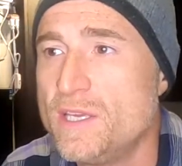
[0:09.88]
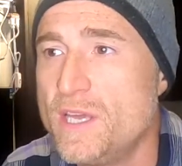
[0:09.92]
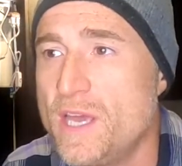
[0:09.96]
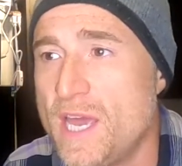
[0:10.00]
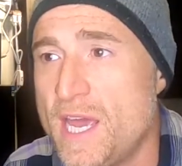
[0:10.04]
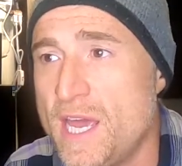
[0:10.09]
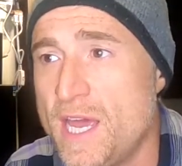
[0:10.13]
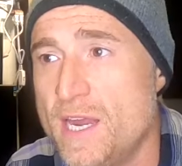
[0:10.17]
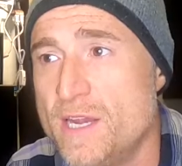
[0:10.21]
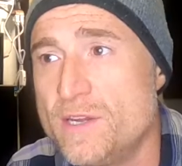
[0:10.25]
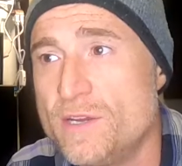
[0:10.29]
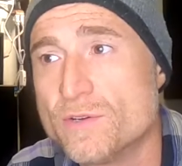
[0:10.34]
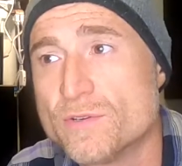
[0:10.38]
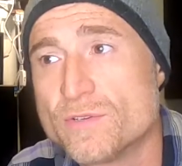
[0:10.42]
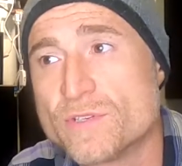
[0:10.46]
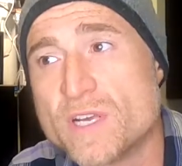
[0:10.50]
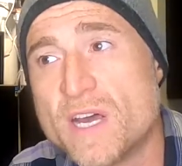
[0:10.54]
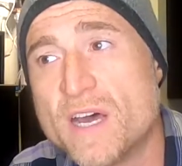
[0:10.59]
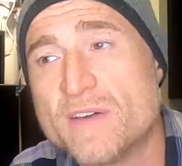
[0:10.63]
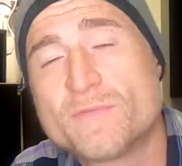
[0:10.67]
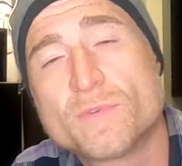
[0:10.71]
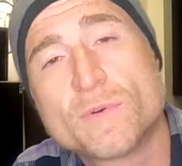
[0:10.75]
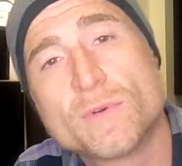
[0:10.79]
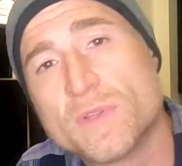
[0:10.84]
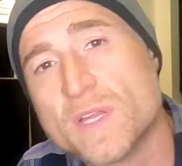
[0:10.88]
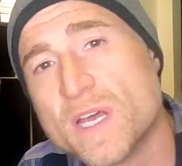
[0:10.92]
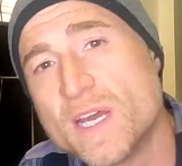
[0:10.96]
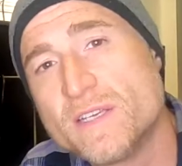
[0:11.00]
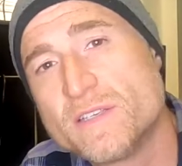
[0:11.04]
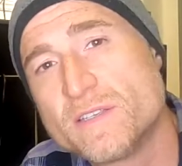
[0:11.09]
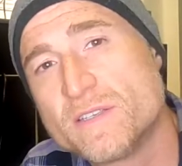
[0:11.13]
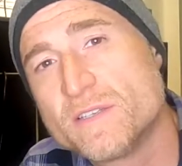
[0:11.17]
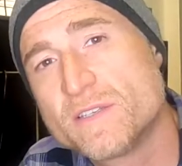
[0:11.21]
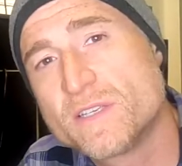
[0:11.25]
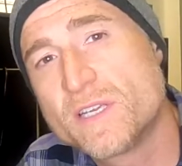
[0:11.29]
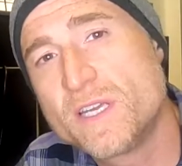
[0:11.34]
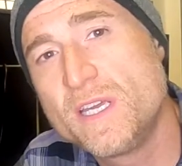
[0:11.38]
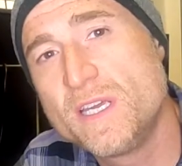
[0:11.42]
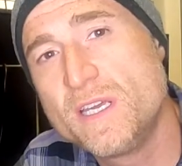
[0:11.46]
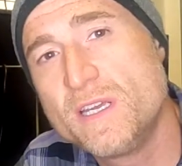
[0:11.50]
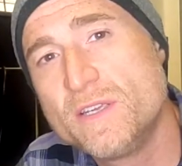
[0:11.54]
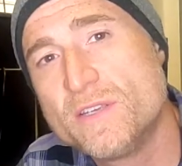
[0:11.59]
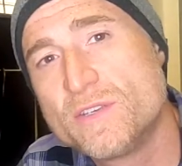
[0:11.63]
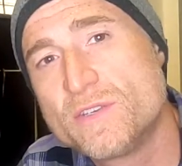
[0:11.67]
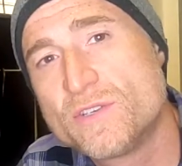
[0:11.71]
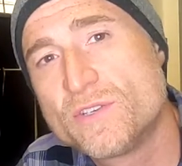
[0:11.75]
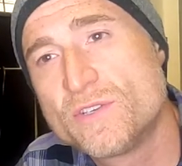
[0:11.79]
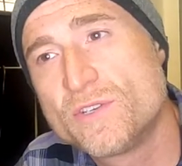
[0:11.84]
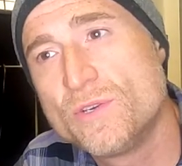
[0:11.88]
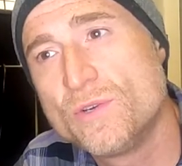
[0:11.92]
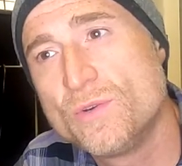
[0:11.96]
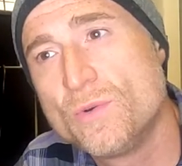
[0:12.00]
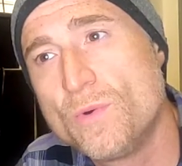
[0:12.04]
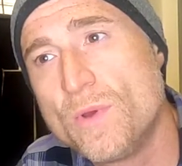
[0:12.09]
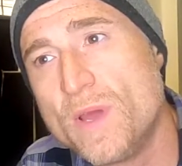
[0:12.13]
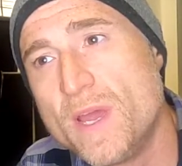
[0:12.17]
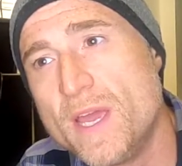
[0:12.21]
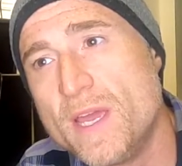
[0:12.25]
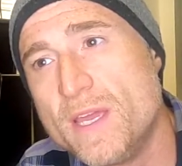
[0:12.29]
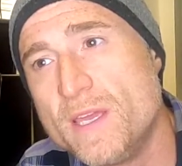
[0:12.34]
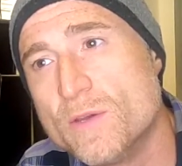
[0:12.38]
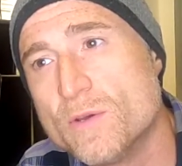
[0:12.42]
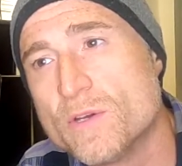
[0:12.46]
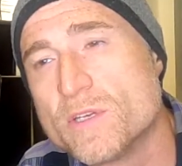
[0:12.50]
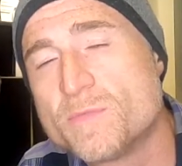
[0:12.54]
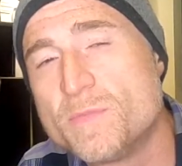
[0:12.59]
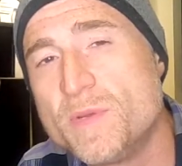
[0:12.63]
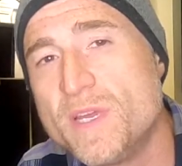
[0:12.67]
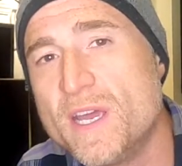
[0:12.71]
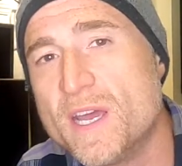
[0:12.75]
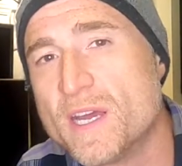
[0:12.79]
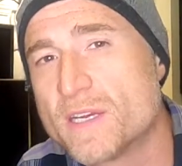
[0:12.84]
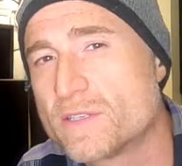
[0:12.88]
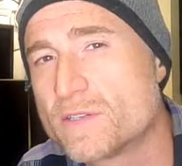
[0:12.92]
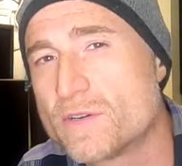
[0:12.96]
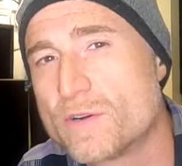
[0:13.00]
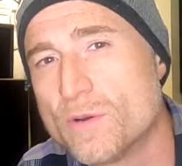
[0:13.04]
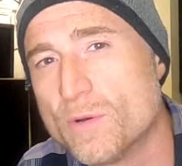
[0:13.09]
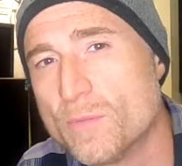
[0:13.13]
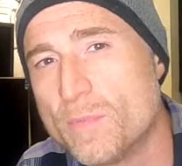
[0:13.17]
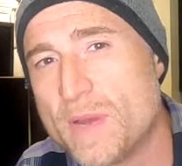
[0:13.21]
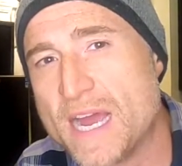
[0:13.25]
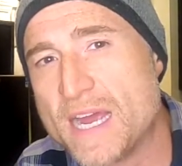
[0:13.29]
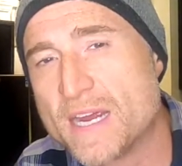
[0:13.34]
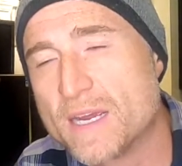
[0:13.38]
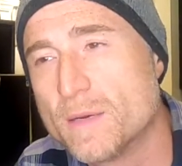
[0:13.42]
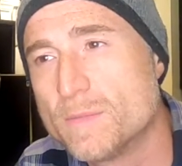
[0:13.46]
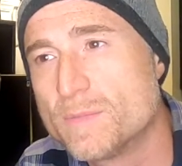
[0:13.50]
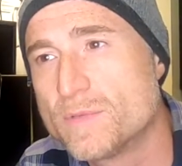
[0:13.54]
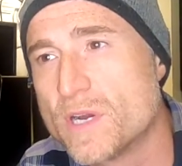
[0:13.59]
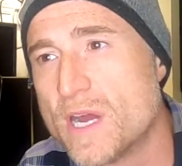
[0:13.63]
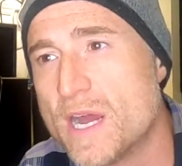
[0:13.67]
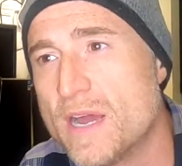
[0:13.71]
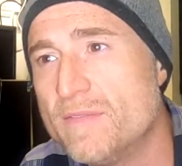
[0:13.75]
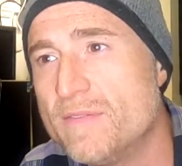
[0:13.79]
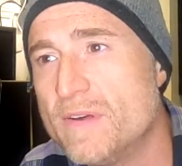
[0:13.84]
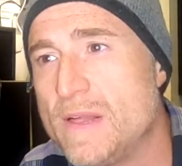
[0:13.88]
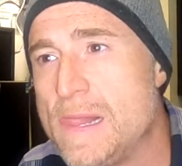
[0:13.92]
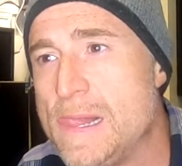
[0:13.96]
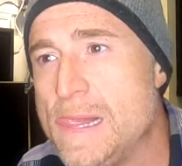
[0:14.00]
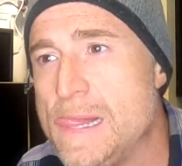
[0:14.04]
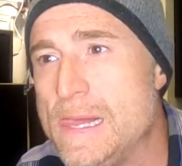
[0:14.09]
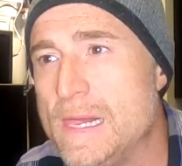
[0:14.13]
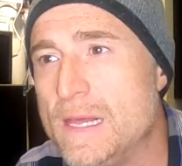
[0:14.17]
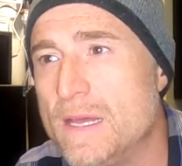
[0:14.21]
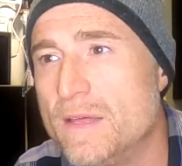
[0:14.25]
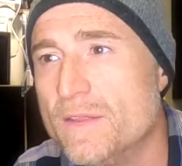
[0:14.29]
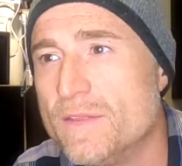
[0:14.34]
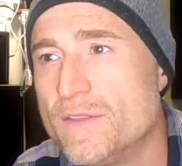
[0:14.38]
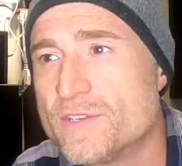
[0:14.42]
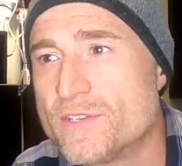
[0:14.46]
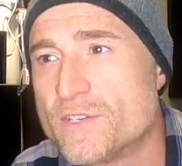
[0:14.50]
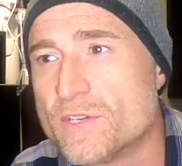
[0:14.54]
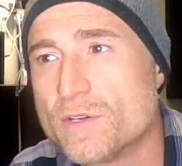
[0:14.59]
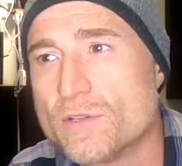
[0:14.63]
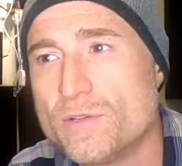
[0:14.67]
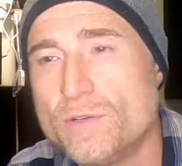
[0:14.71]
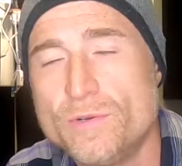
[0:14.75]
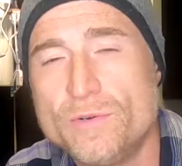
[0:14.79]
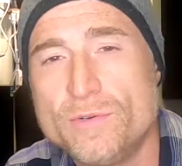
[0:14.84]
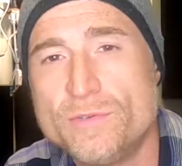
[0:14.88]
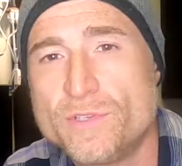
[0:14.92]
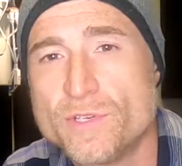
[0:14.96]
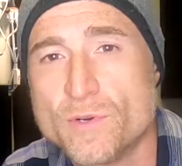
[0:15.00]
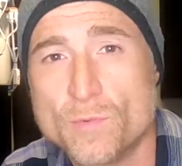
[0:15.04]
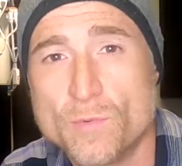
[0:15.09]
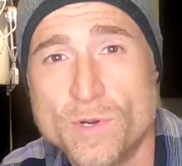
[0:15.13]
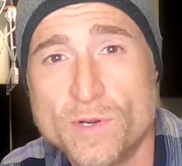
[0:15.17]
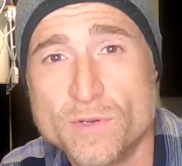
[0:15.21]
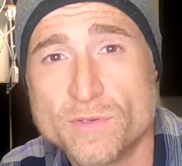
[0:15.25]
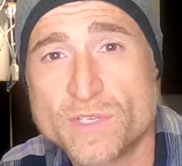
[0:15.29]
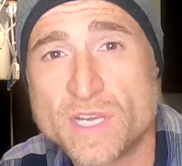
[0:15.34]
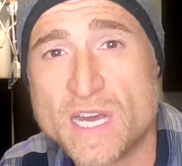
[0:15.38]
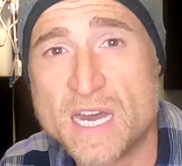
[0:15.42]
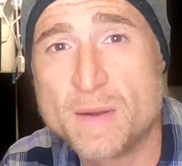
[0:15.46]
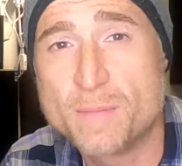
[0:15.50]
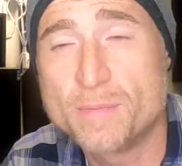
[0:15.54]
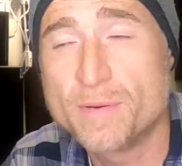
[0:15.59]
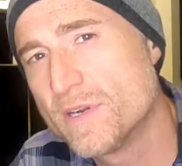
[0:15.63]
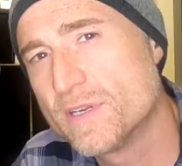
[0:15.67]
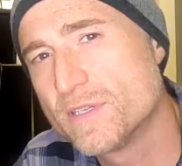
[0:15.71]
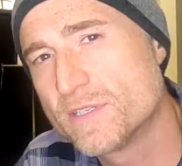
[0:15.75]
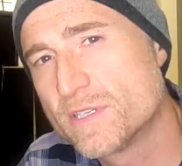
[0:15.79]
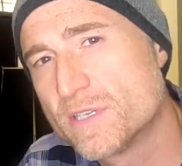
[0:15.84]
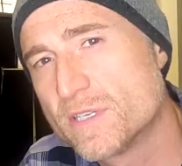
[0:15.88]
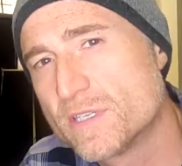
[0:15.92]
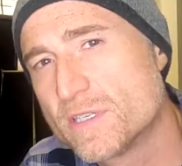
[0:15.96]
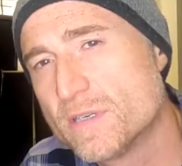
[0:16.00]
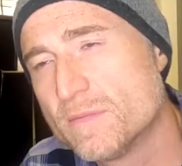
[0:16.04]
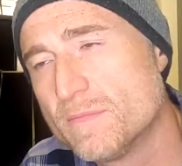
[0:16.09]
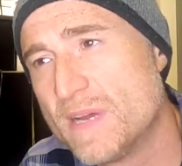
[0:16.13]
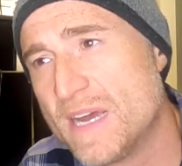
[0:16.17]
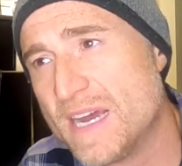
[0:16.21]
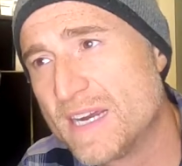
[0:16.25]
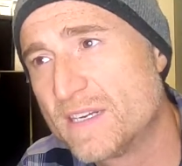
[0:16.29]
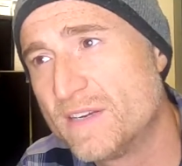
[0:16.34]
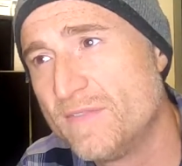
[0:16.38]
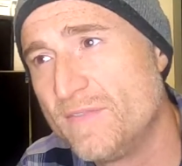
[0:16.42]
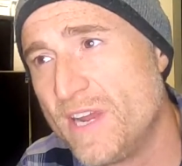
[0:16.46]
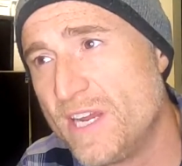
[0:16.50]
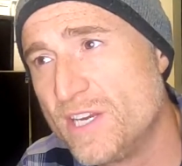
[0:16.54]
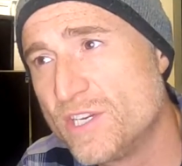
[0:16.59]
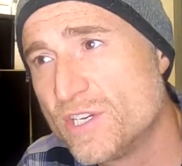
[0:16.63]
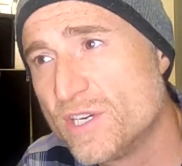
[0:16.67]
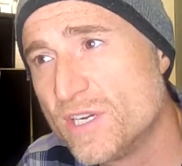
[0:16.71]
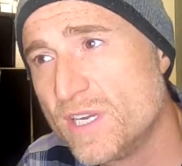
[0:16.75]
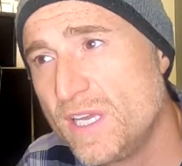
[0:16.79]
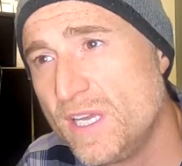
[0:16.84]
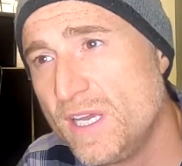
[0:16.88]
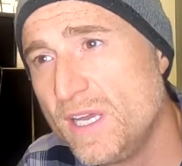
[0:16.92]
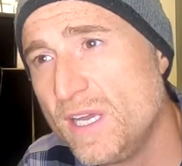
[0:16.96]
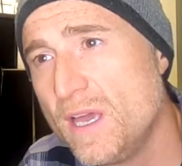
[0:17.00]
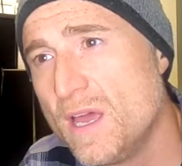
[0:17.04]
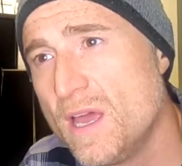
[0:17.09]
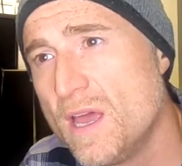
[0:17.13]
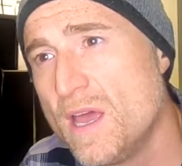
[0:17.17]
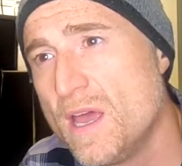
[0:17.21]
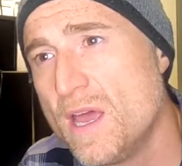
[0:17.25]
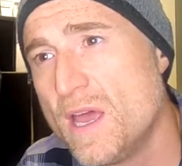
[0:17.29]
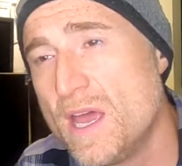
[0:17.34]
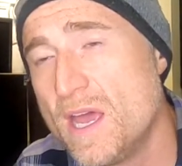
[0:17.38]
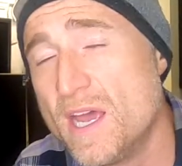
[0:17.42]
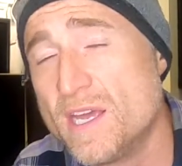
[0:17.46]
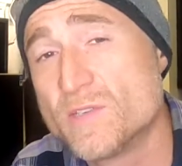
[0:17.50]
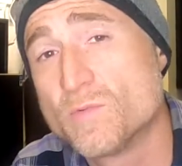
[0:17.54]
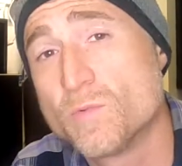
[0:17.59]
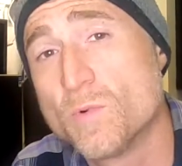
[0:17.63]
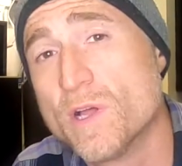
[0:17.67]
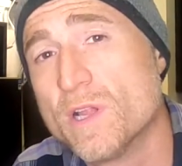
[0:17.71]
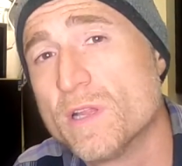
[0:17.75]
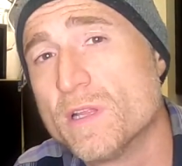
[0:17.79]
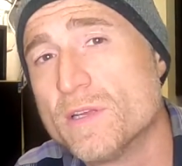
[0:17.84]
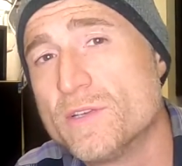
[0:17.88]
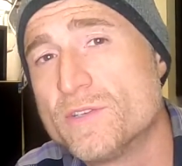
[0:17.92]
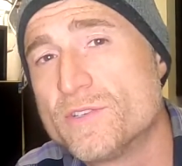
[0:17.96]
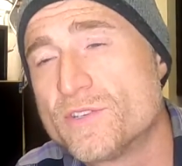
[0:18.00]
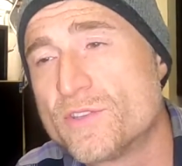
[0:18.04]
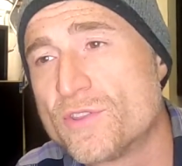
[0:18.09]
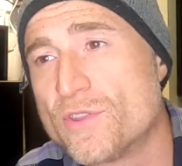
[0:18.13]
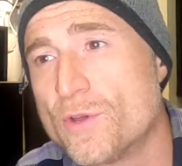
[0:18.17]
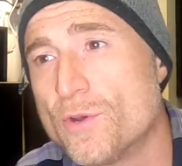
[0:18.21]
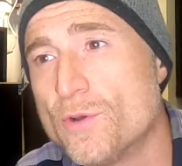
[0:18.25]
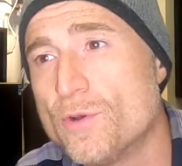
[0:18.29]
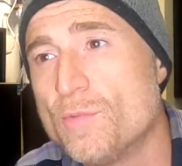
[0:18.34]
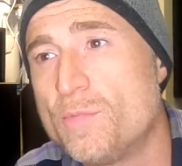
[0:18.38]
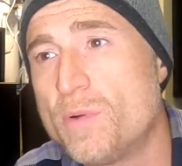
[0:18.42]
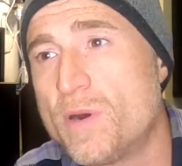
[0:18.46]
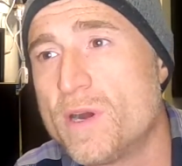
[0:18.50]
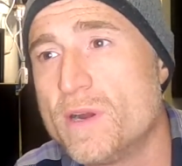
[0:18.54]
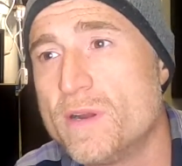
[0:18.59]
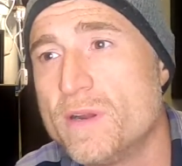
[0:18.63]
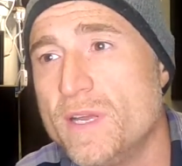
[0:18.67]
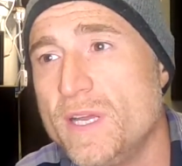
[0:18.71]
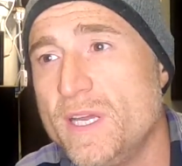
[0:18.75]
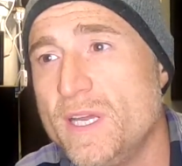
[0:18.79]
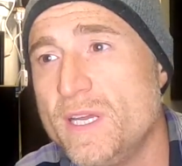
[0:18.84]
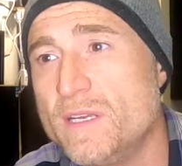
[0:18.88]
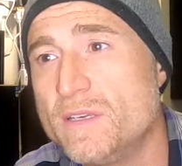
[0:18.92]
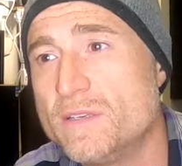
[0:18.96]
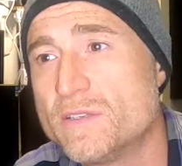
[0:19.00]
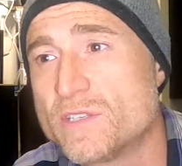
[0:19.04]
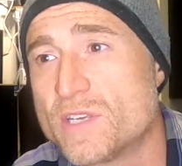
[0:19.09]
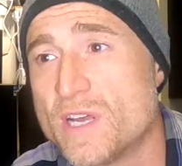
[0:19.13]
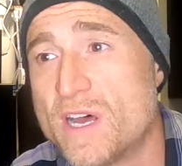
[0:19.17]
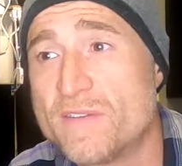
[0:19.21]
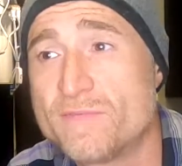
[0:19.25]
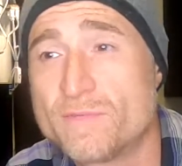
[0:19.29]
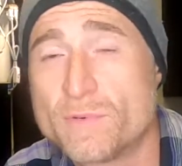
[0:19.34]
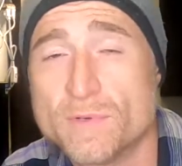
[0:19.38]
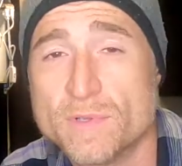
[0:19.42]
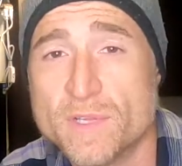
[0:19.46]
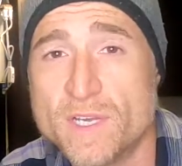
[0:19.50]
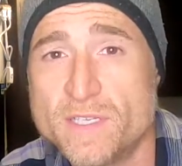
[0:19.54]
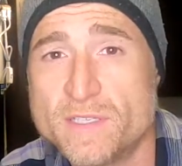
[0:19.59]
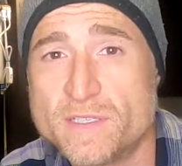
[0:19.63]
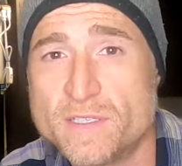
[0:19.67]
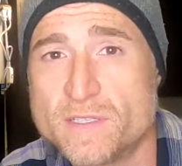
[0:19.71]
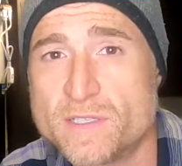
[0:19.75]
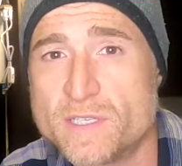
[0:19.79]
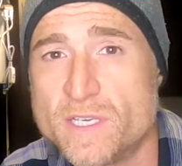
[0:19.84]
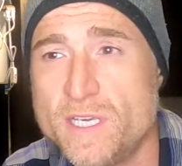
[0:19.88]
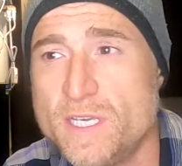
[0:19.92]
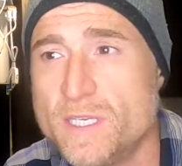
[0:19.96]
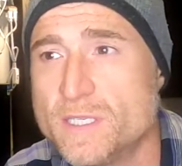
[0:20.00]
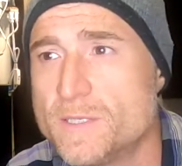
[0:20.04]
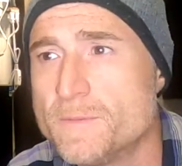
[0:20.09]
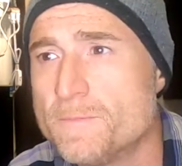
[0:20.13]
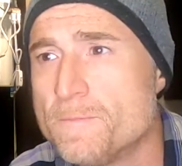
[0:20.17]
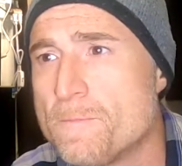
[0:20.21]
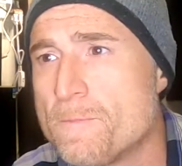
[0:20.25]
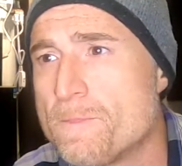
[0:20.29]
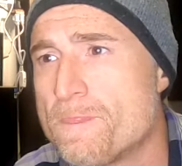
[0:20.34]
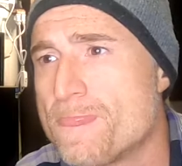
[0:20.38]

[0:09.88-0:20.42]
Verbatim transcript: and your software license keys to a U S B external backup drive. This includes your Windows operating system activation key, as well as third-party software license keys.